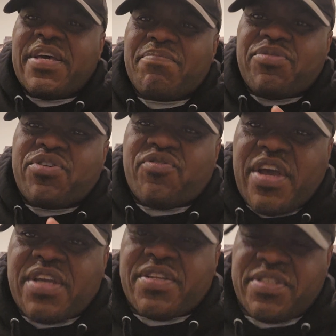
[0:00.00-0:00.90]
him the
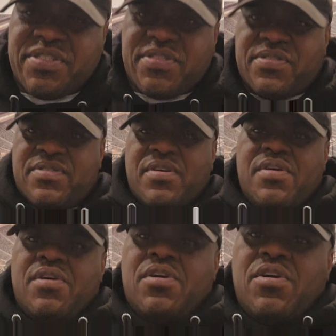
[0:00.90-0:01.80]
greatest.
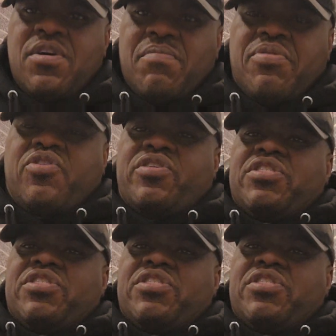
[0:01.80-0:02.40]
Because